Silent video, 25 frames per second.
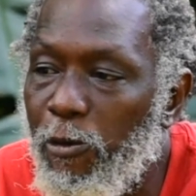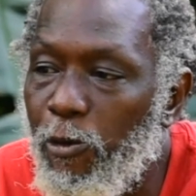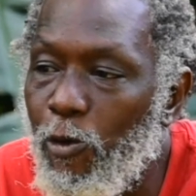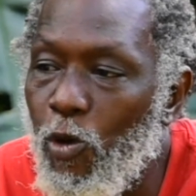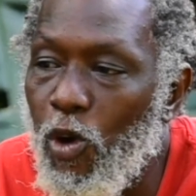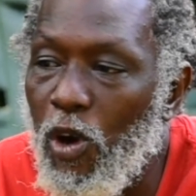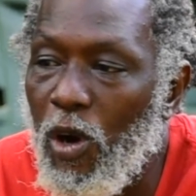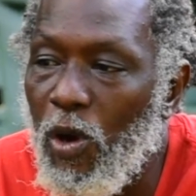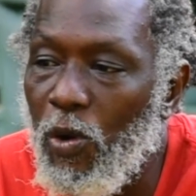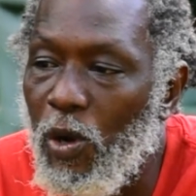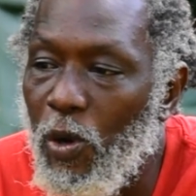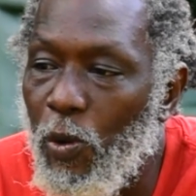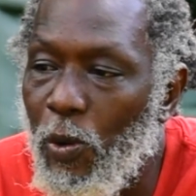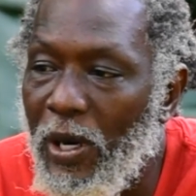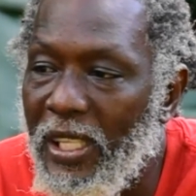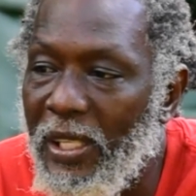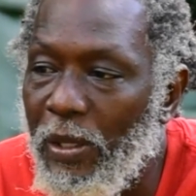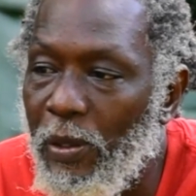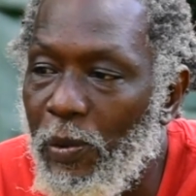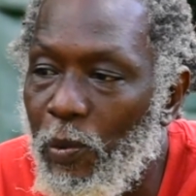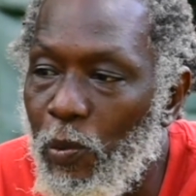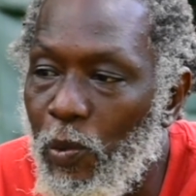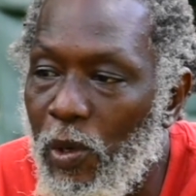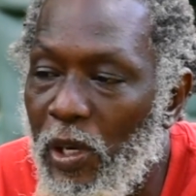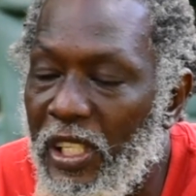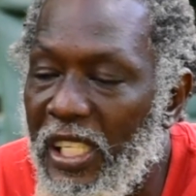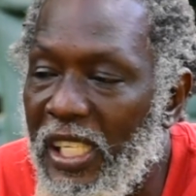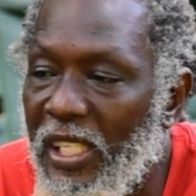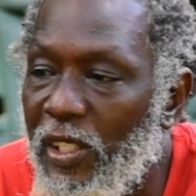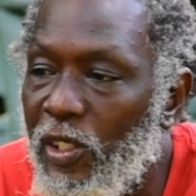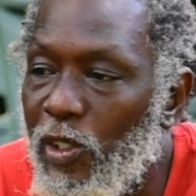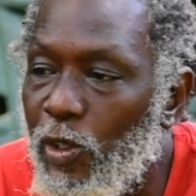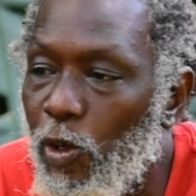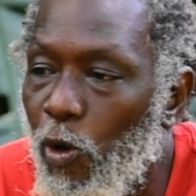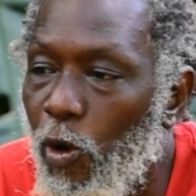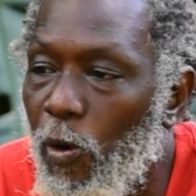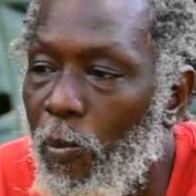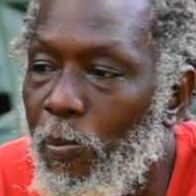what is so
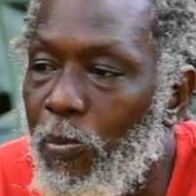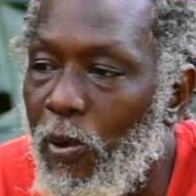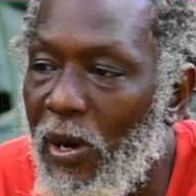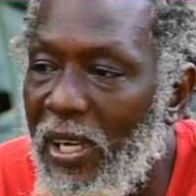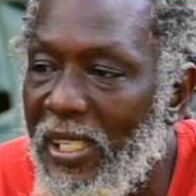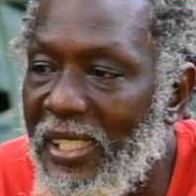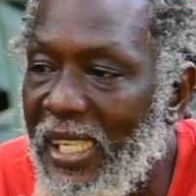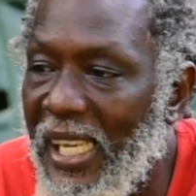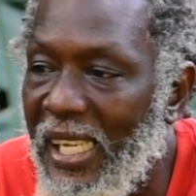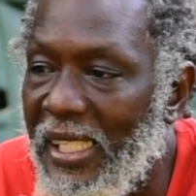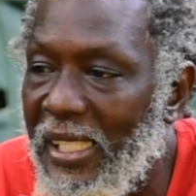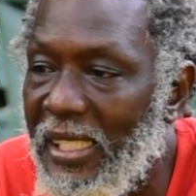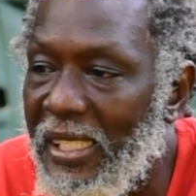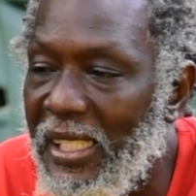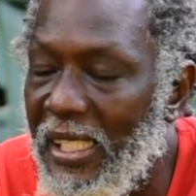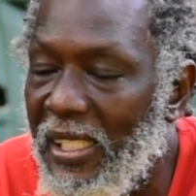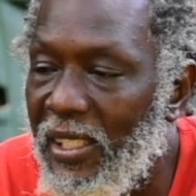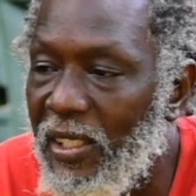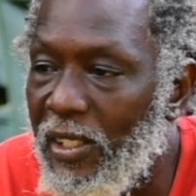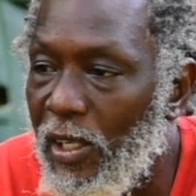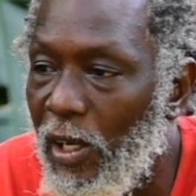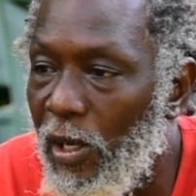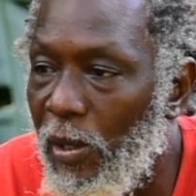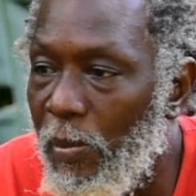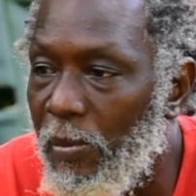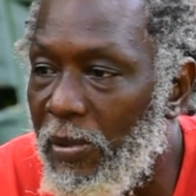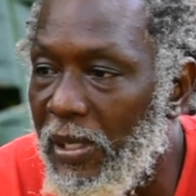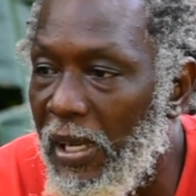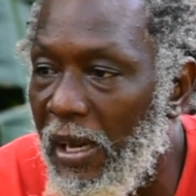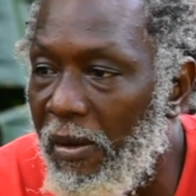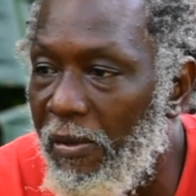present in terms of